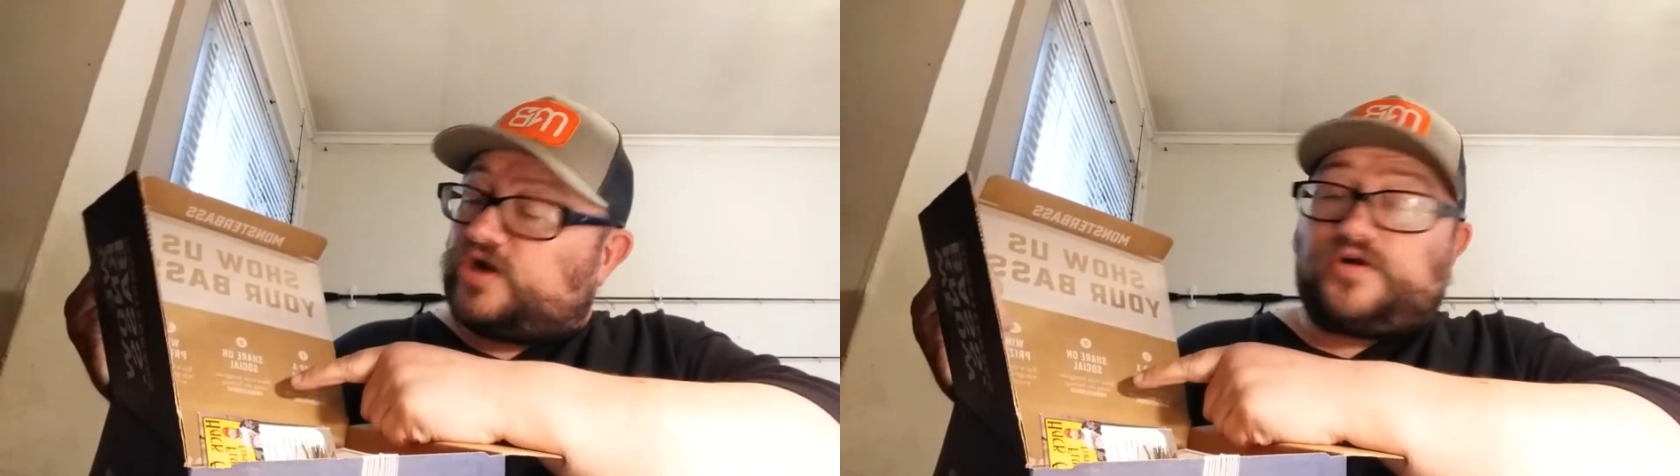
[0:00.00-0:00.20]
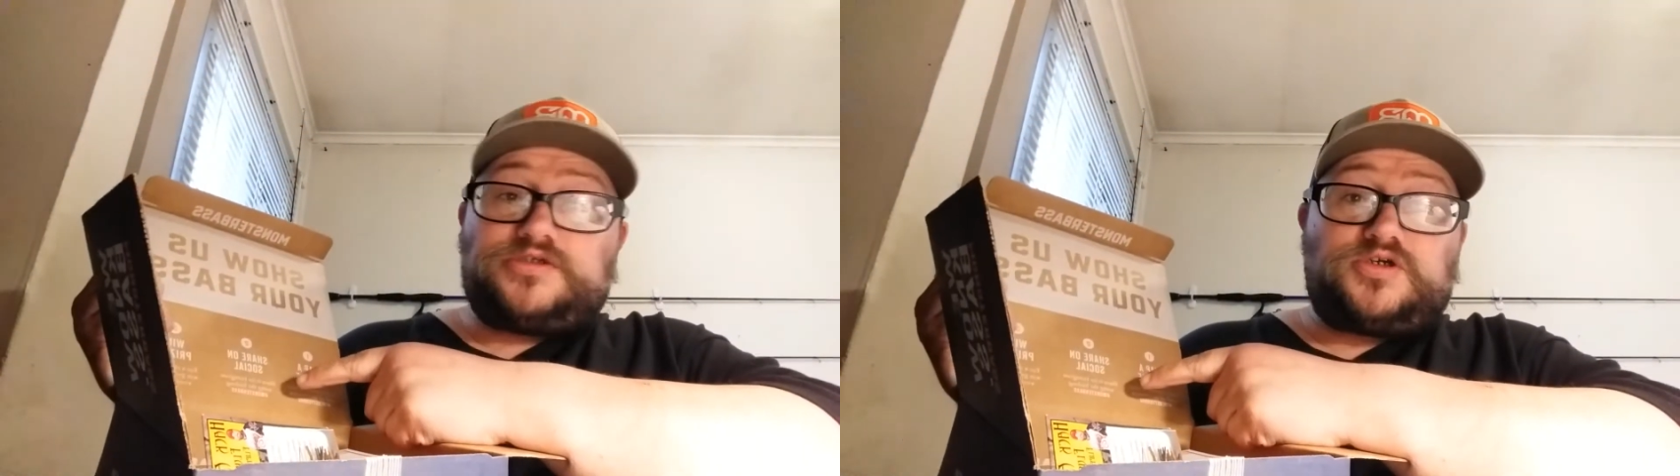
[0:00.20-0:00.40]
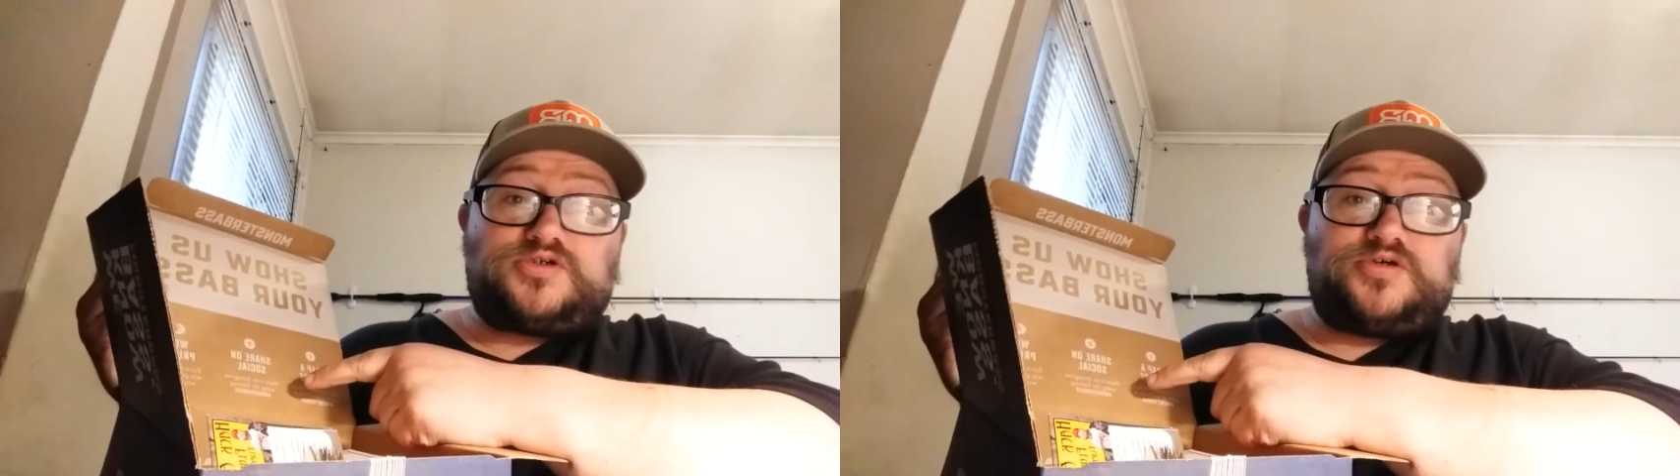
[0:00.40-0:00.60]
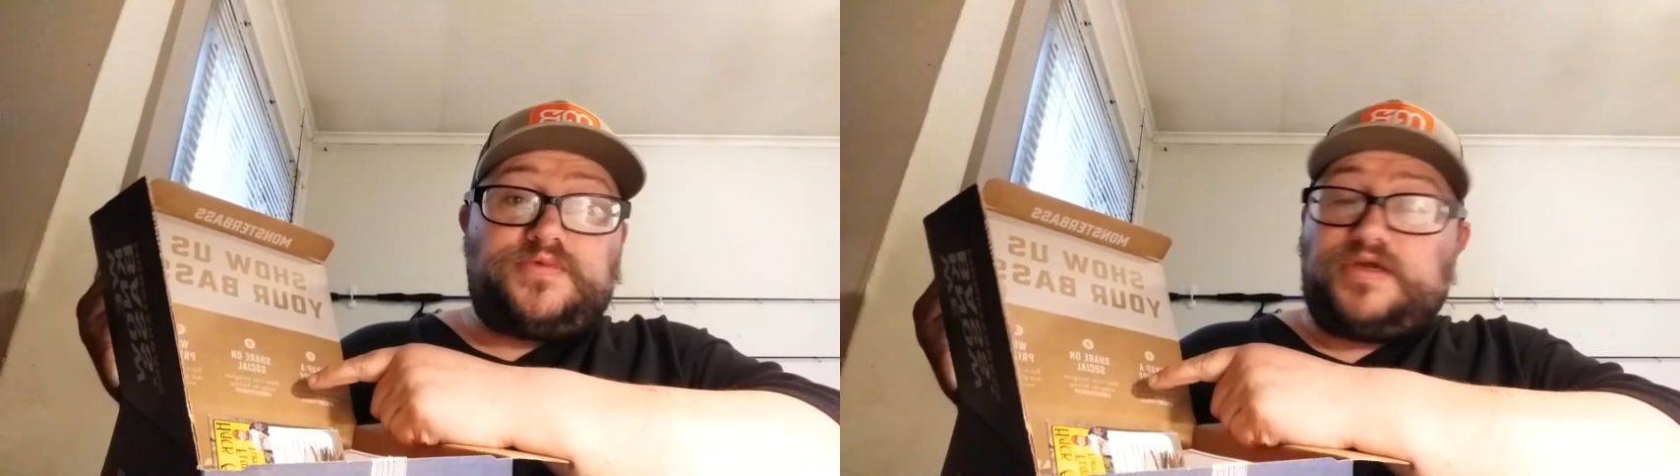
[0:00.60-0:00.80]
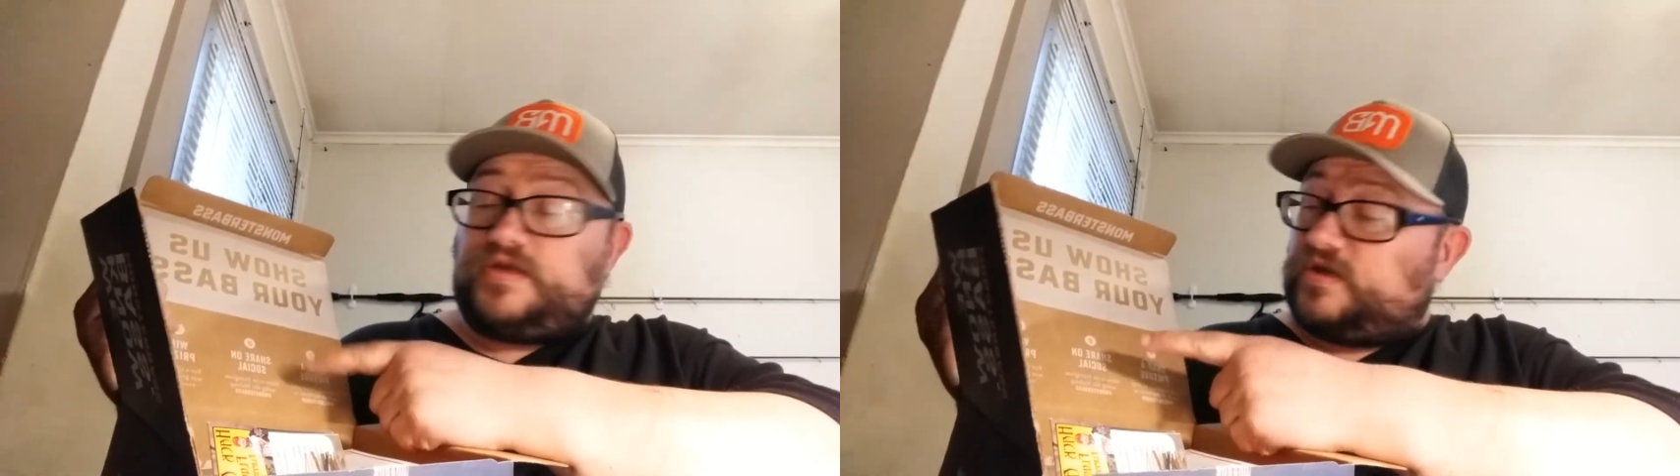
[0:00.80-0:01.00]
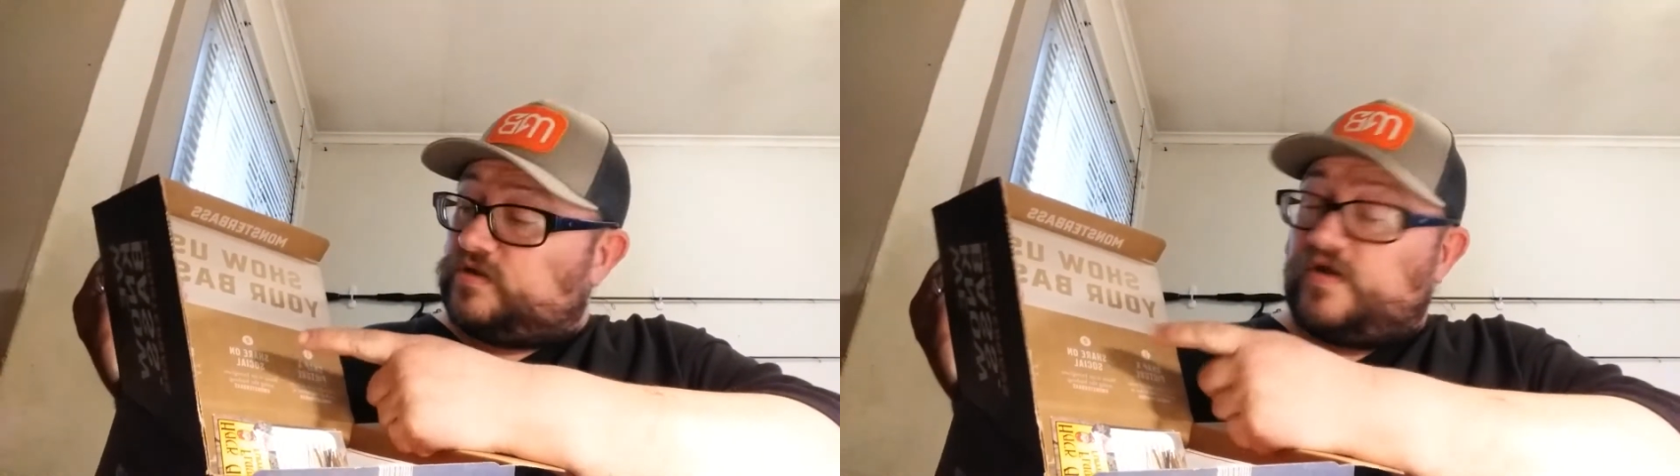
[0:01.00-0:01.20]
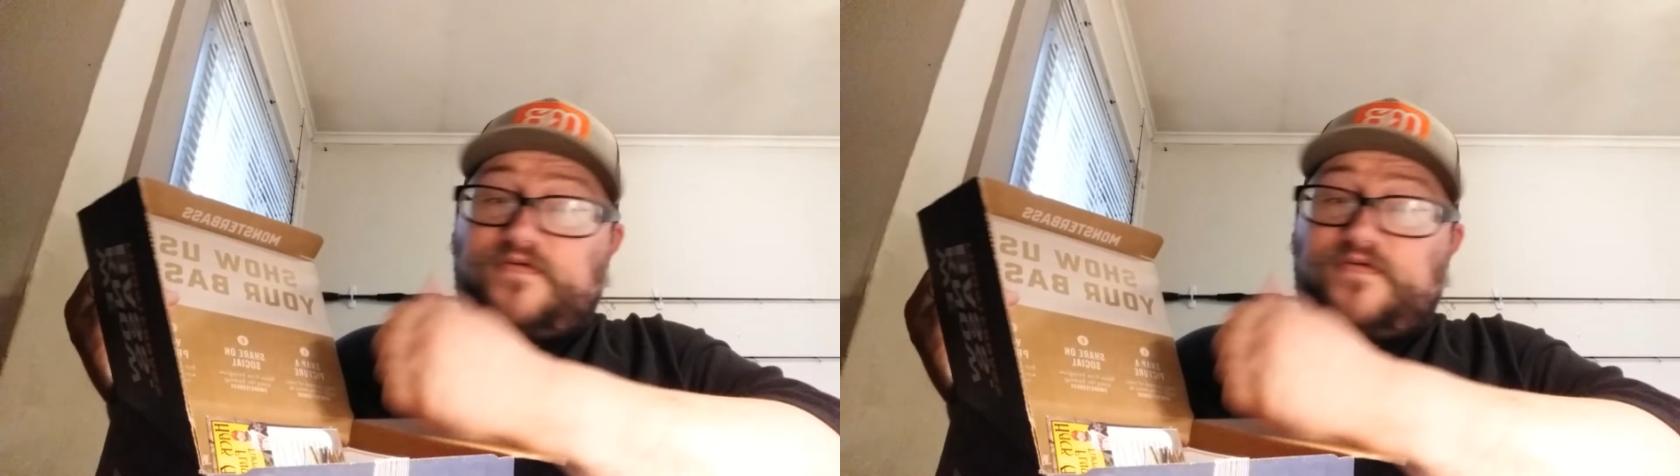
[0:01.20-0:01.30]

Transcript: it on social media,